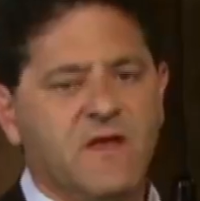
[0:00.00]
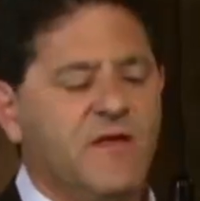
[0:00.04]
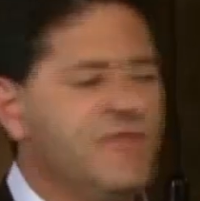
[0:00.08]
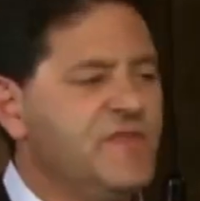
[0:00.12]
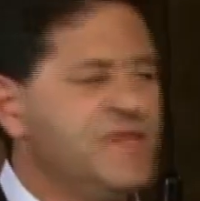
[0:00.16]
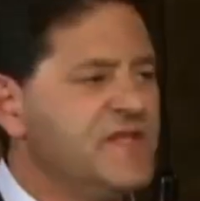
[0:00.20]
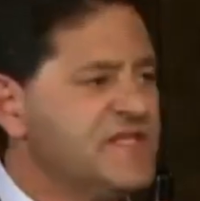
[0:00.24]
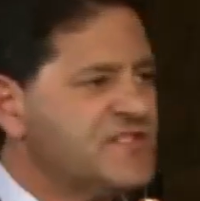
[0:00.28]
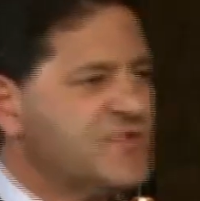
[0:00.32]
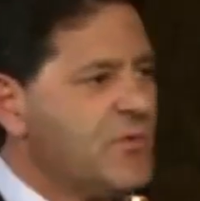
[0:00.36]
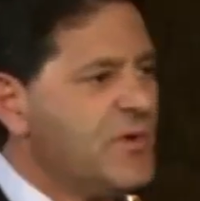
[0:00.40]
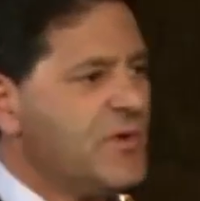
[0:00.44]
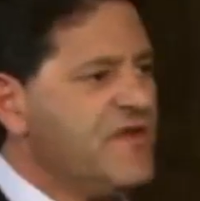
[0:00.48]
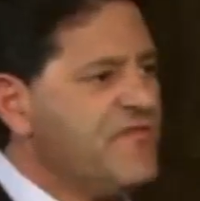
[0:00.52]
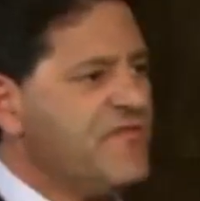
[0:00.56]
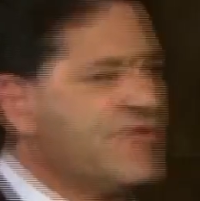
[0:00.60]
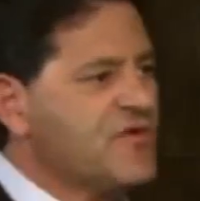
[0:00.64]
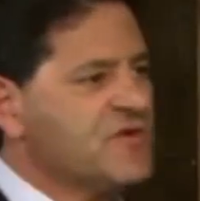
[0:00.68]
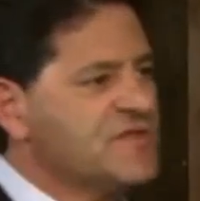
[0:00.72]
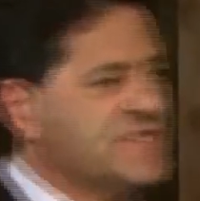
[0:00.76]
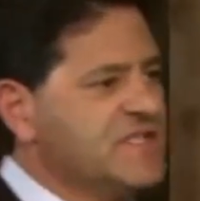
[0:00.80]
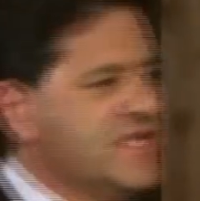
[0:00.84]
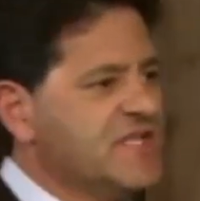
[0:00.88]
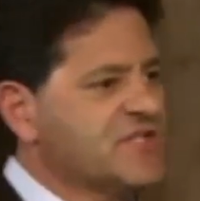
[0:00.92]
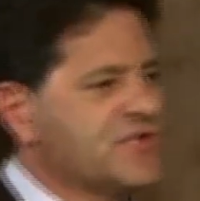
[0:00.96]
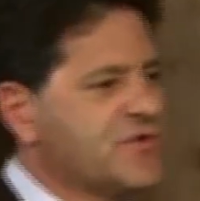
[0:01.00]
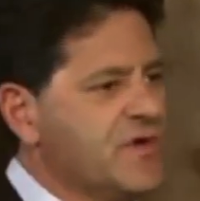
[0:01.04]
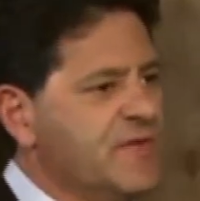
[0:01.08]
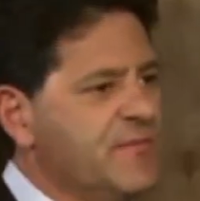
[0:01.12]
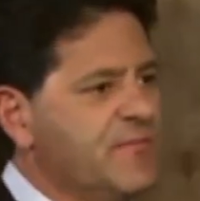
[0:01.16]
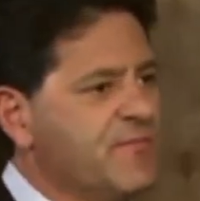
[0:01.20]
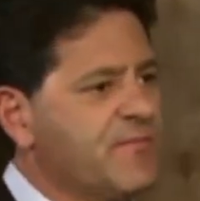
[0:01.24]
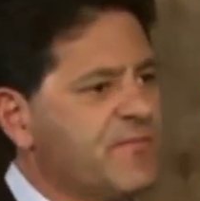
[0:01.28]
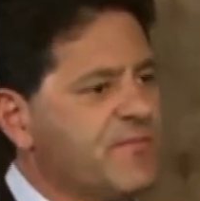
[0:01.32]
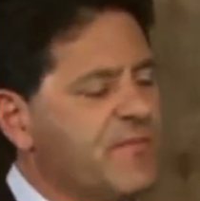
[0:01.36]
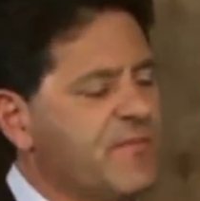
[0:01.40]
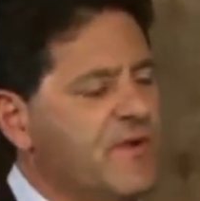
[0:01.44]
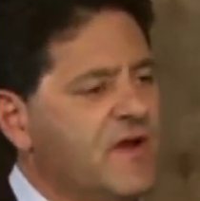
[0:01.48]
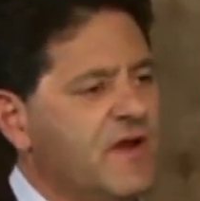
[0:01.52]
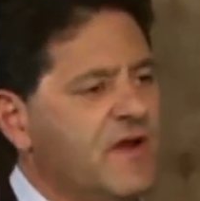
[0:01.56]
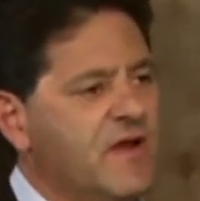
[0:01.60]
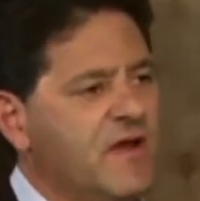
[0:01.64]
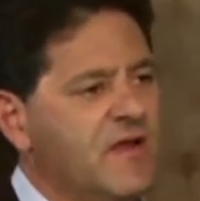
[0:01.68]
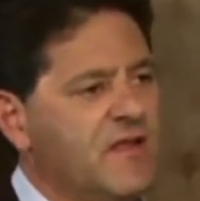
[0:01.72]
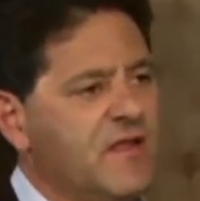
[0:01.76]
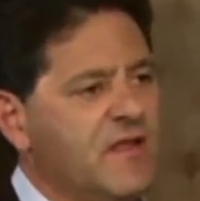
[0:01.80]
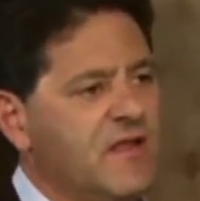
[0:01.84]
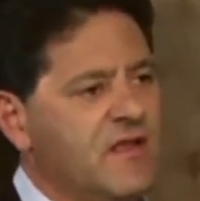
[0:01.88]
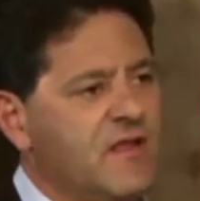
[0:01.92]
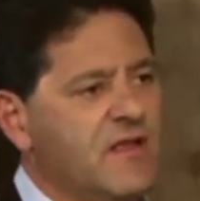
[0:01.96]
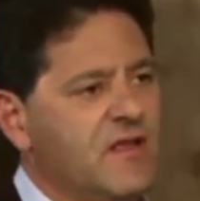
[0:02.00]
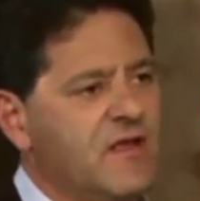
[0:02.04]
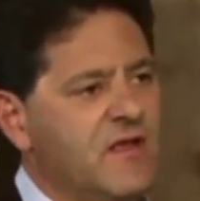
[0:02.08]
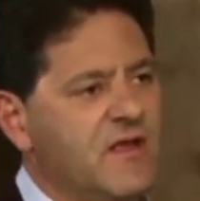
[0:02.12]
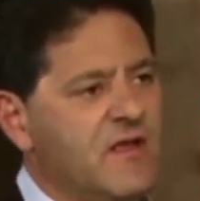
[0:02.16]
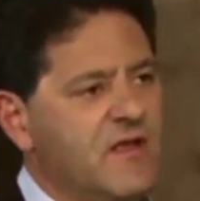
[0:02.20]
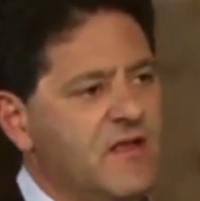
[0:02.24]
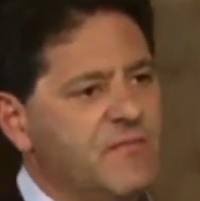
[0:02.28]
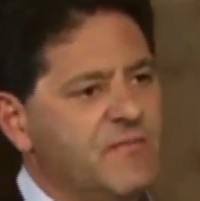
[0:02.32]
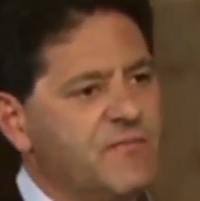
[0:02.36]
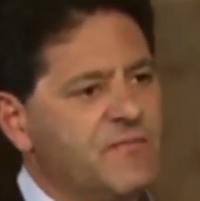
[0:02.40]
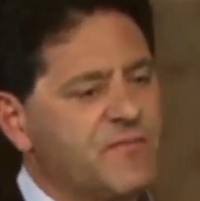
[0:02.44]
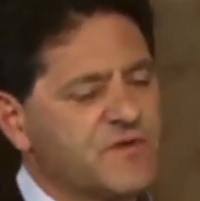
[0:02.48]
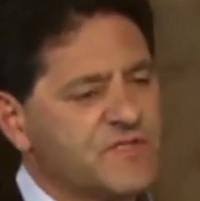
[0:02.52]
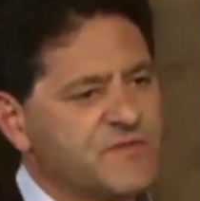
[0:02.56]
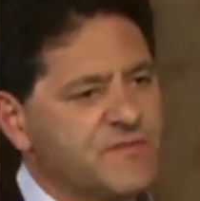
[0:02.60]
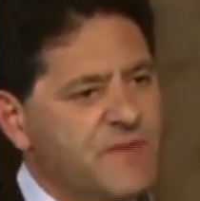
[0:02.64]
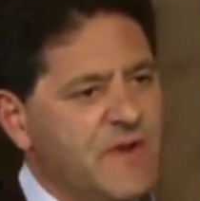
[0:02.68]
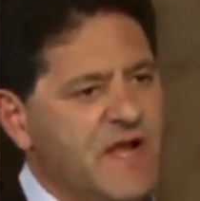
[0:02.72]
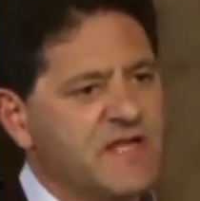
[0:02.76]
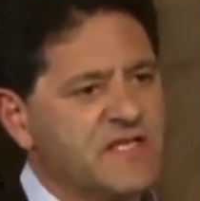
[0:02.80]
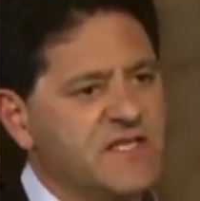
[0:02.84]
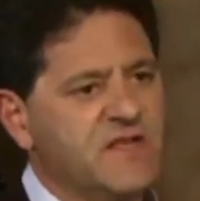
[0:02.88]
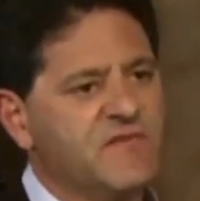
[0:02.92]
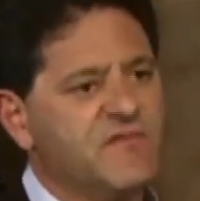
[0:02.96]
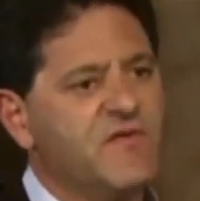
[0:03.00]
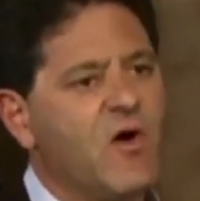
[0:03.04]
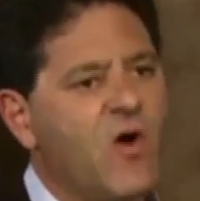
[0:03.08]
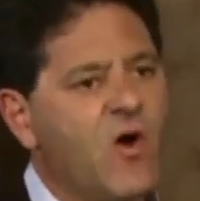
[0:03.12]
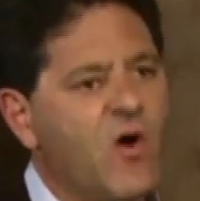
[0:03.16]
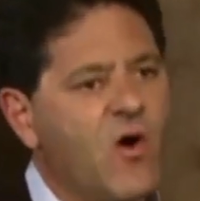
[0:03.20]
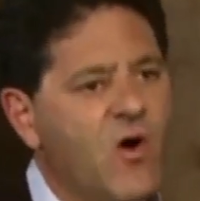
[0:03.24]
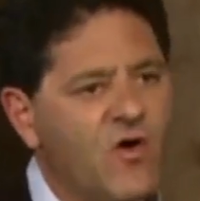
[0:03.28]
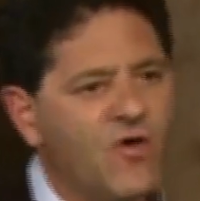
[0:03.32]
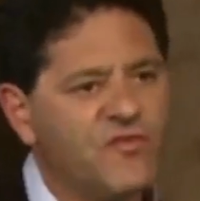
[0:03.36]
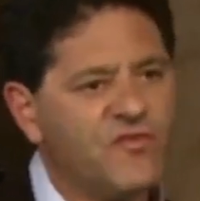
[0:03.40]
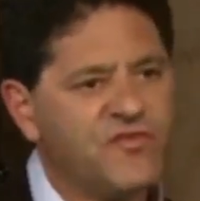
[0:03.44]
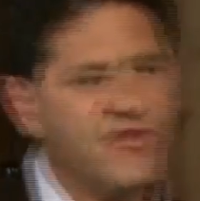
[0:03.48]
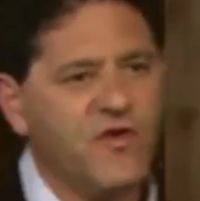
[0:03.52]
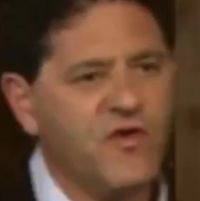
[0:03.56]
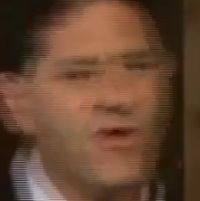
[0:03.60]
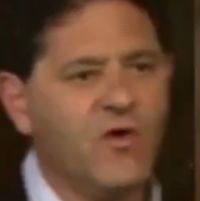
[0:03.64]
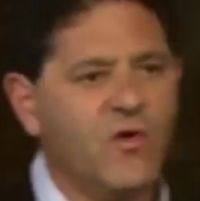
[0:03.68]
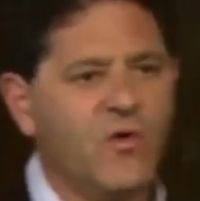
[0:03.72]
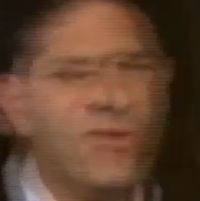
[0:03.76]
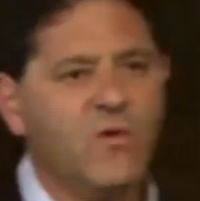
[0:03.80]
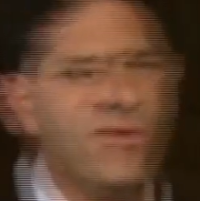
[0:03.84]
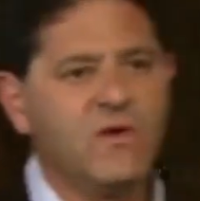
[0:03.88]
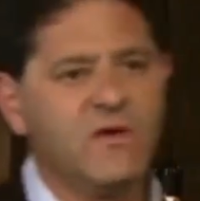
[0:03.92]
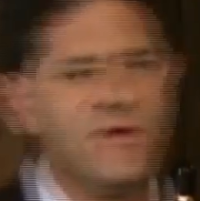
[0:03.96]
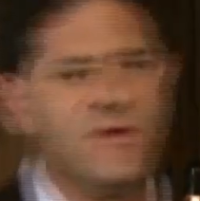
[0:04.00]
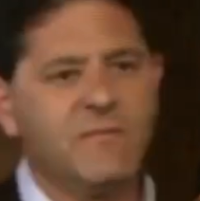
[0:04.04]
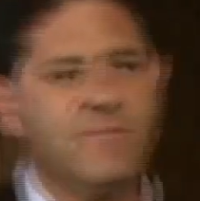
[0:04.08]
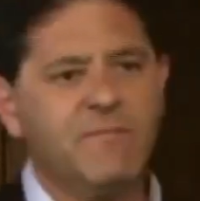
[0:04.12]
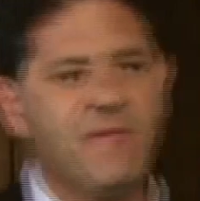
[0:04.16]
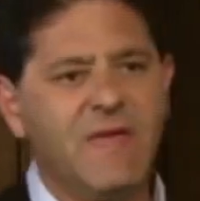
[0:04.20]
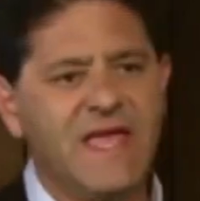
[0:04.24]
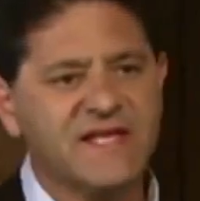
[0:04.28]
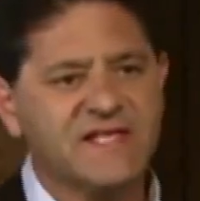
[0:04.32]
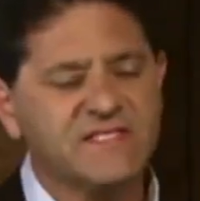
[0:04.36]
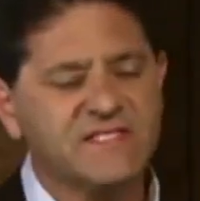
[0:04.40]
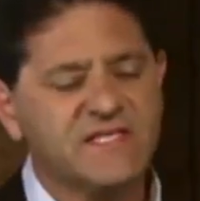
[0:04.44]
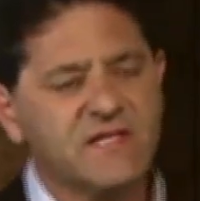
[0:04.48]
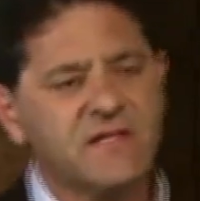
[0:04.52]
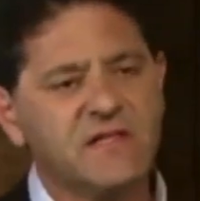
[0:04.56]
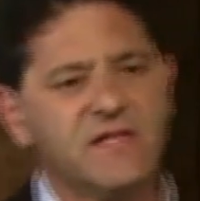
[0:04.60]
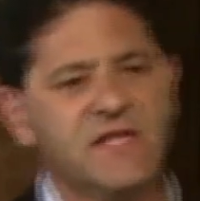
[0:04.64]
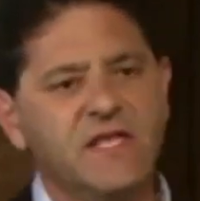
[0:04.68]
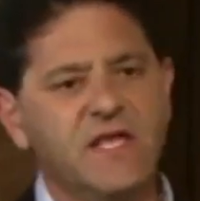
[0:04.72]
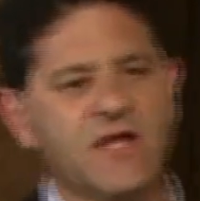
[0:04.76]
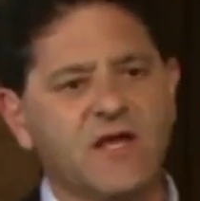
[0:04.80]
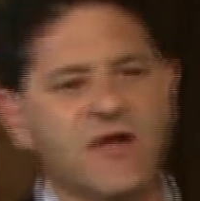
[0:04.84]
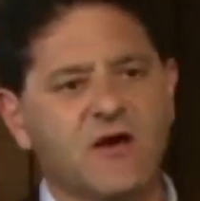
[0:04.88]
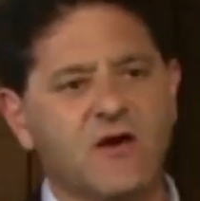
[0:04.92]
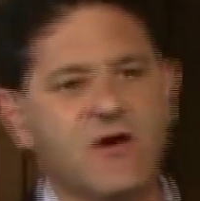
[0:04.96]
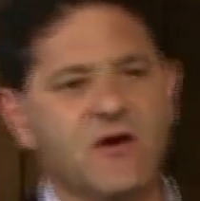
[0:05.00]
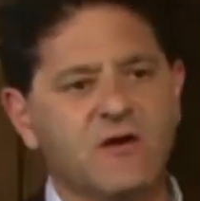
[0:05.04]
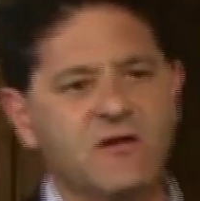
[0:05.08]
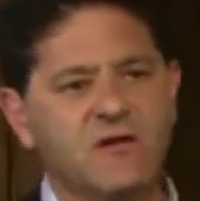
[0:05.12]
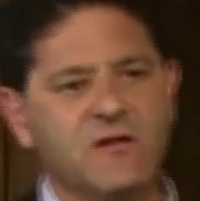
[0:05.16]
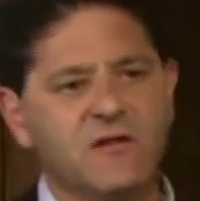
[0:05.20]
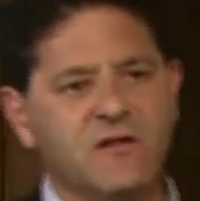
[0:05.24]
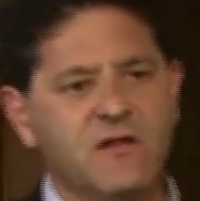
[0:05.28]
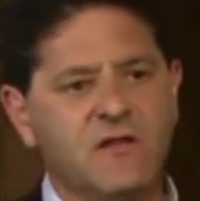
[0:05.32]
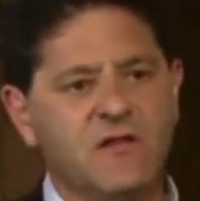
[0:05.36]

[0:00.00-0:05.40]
This 21st century perspective also makes clear